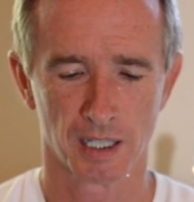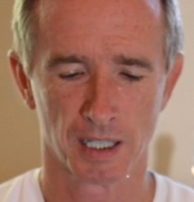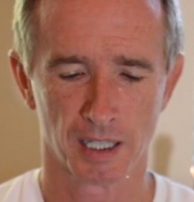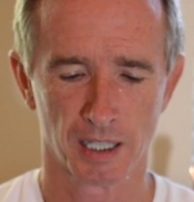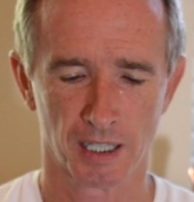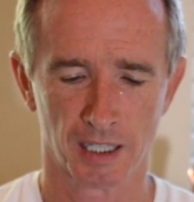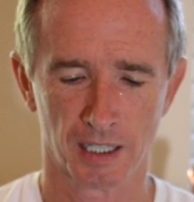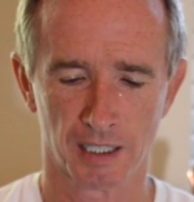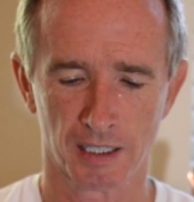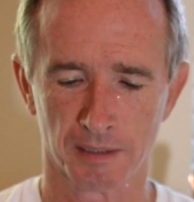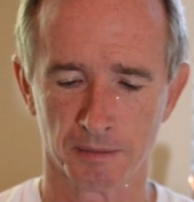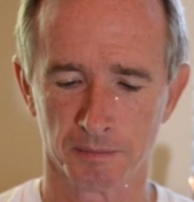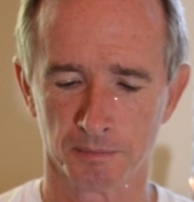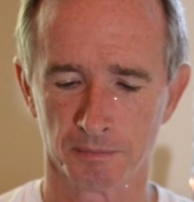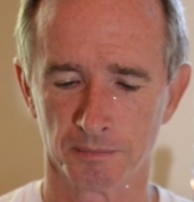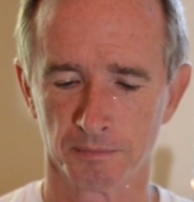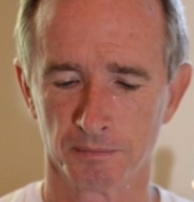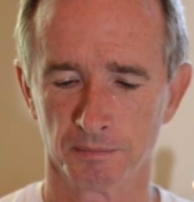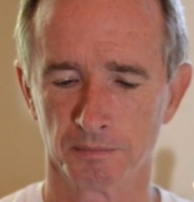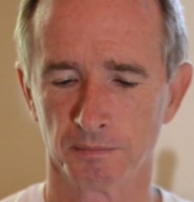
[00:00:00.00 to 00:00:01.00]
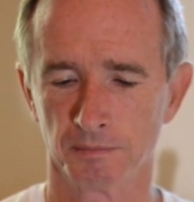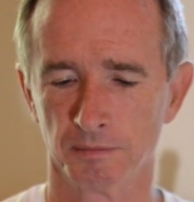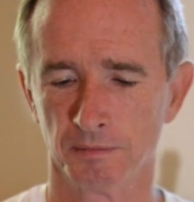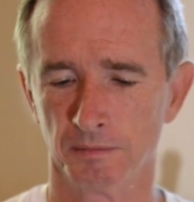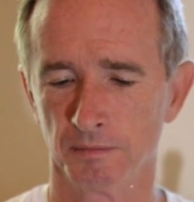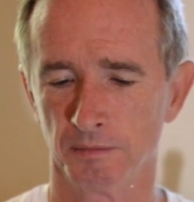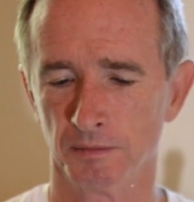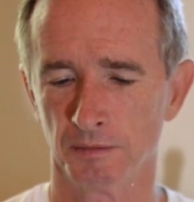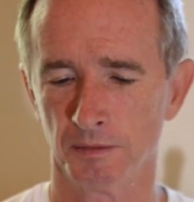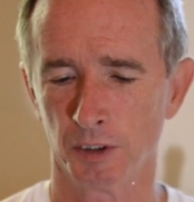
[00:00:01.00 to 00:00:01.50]

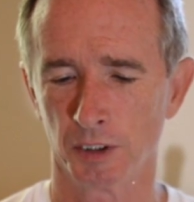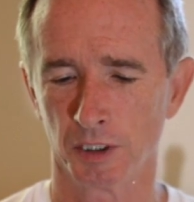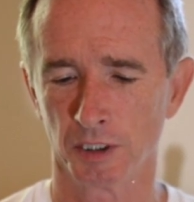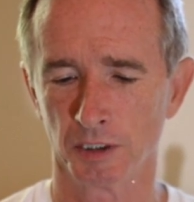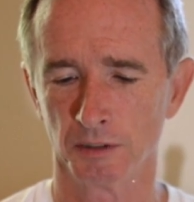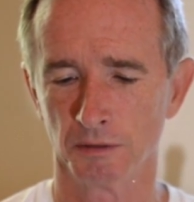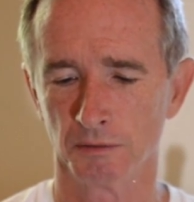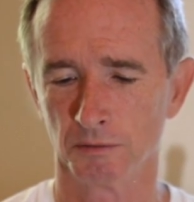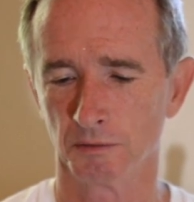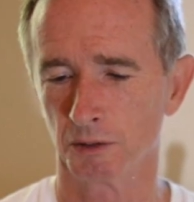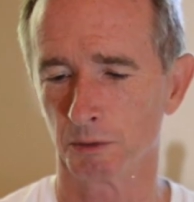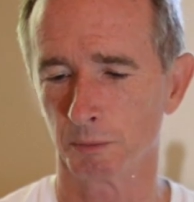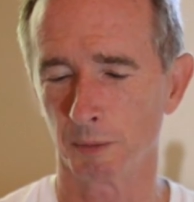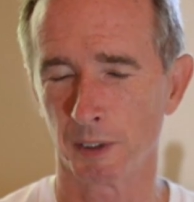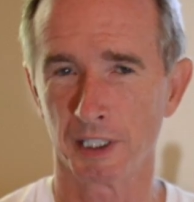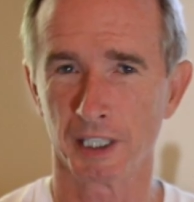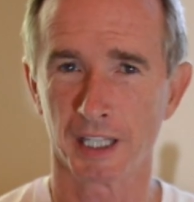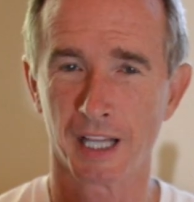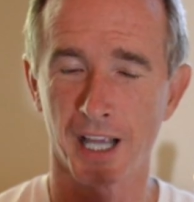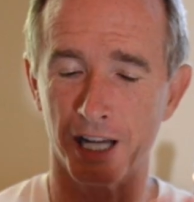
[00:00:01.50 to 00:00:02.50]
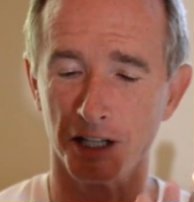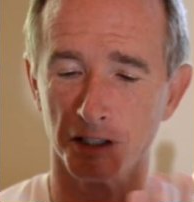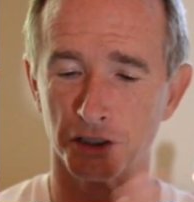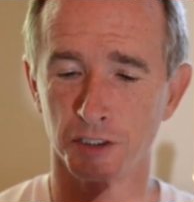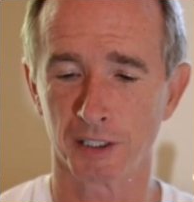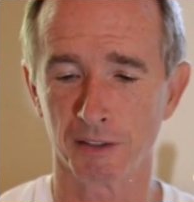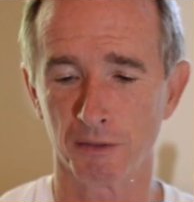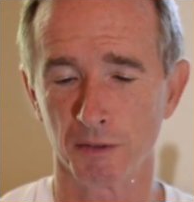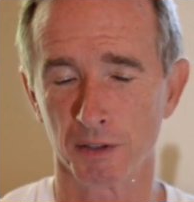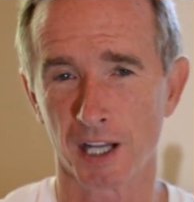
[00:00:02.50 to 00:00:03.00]
You can spray the
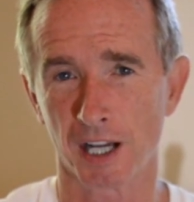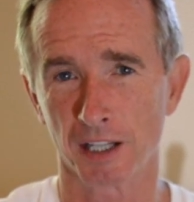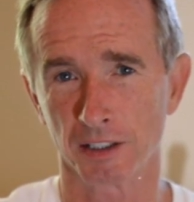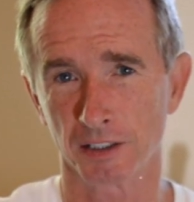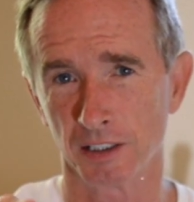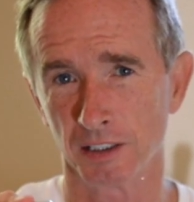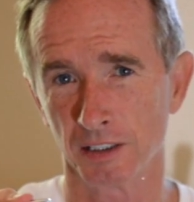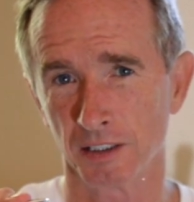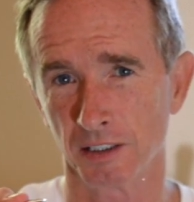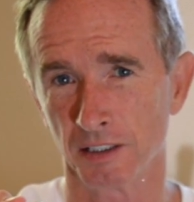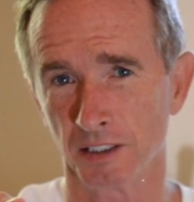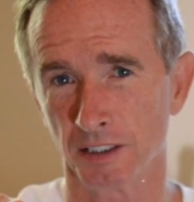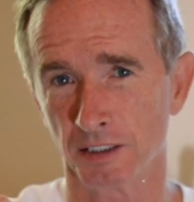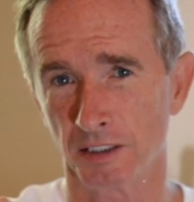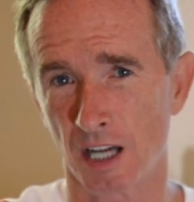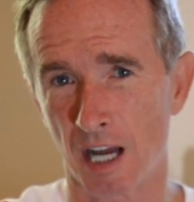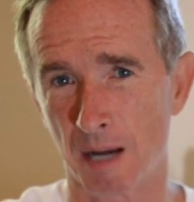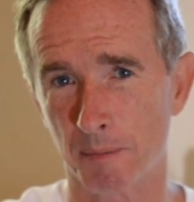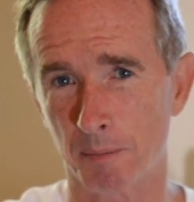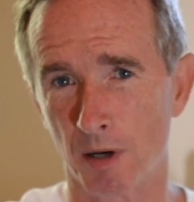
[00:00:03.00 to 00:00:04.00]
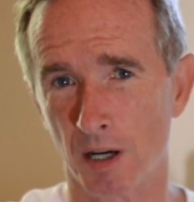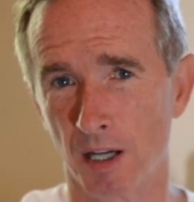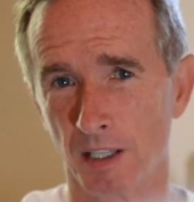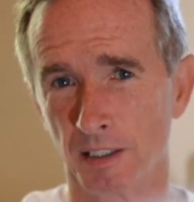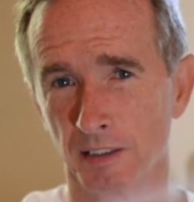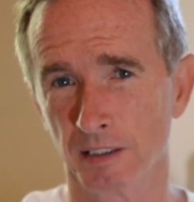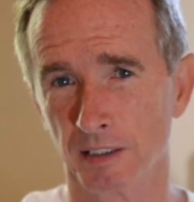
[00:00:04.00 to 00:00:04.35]
canister even without the top on.